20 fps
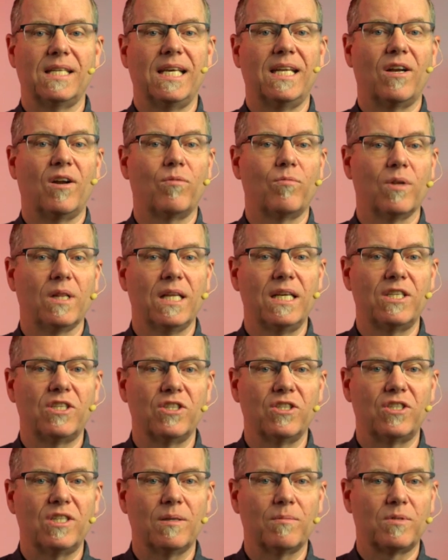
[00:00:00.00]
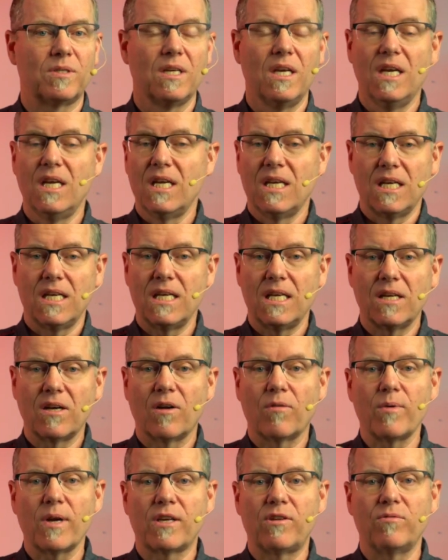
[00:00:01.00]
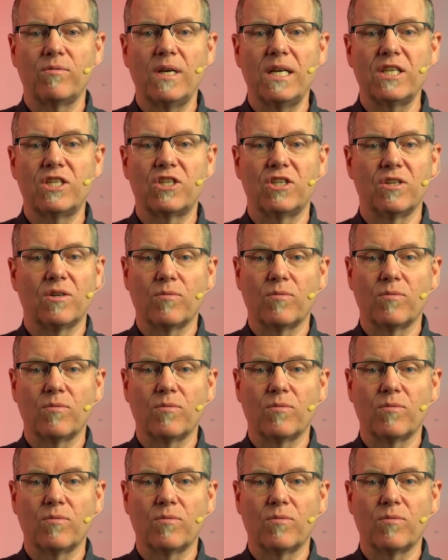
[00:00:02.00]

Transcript: in our relationships, in our recreation,